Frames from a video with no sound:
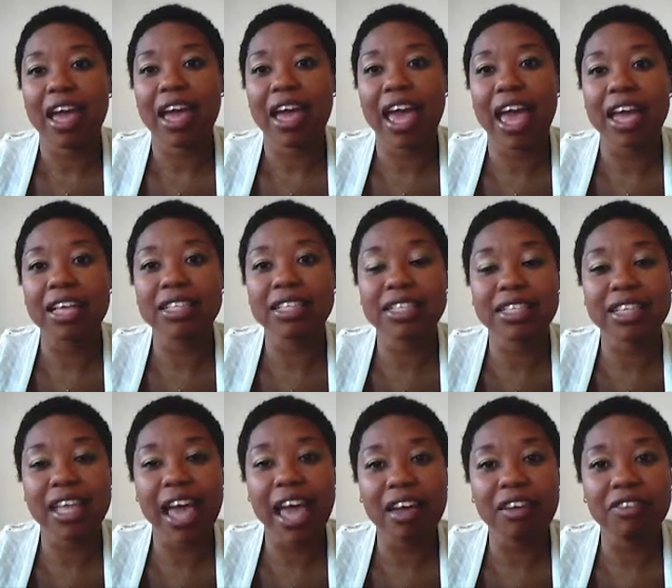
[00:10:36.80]

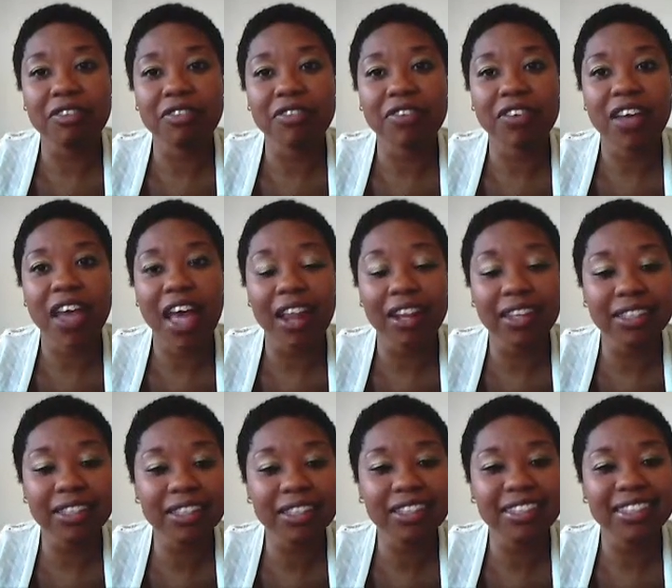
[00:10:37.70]
SF
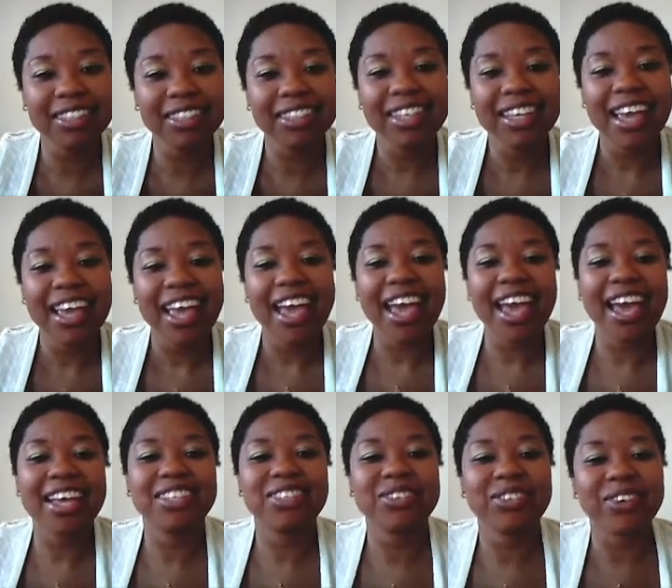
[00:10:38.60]
Helen
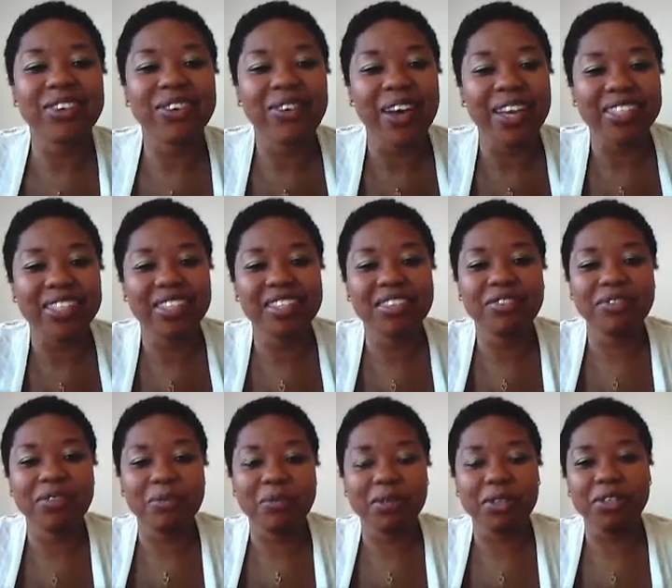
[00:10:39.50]
has requested for
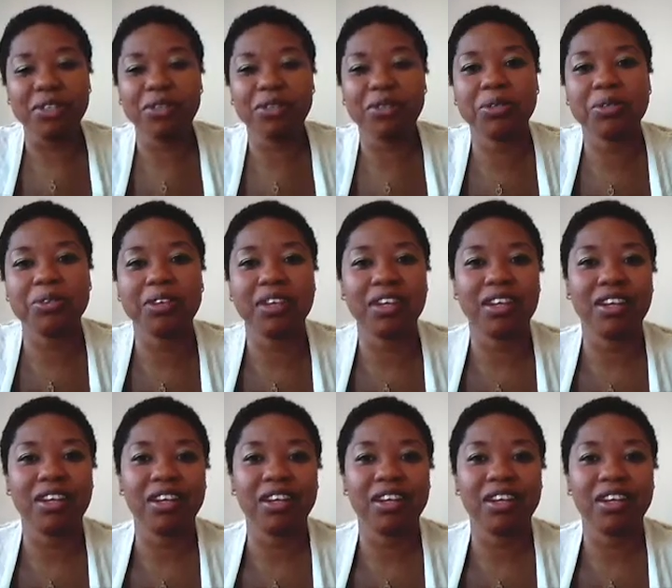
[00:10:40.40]
me to do a,
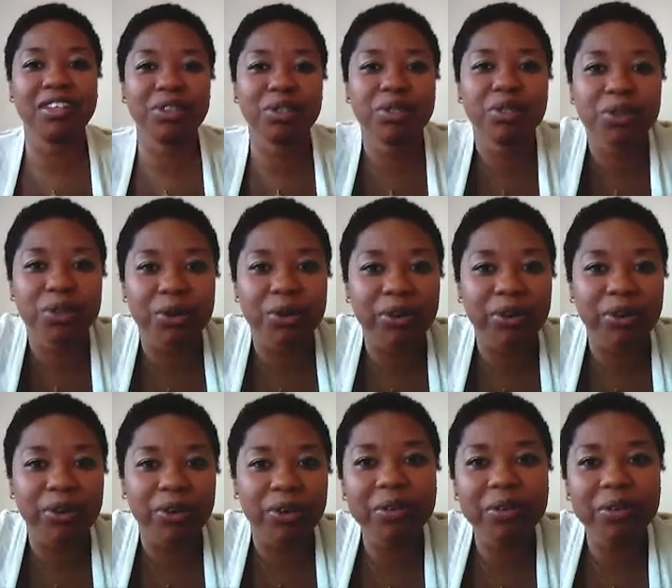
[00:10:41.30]
a
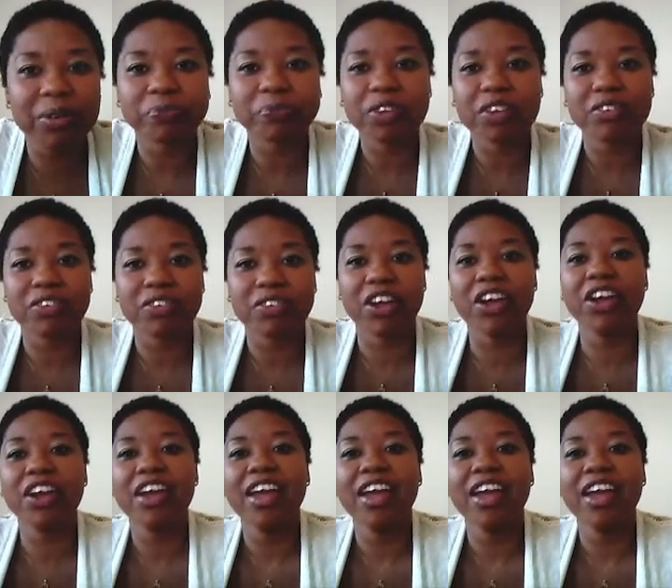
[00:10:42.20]
tutorial for her
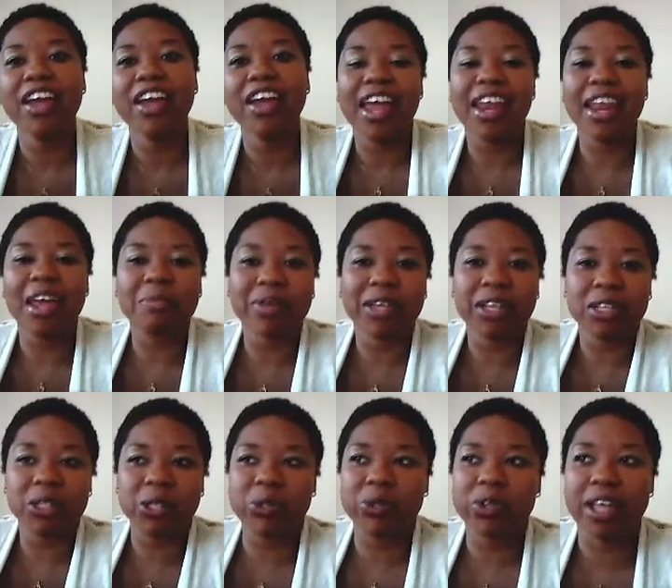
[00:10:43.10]
and I'm going to
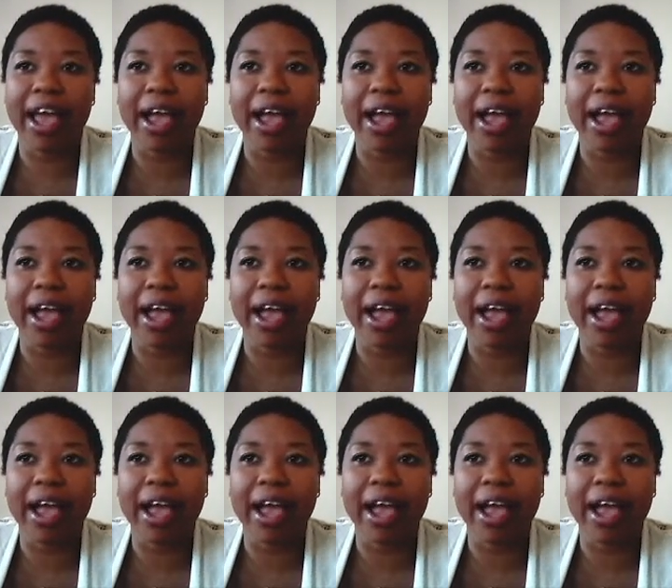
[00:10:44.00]
do that.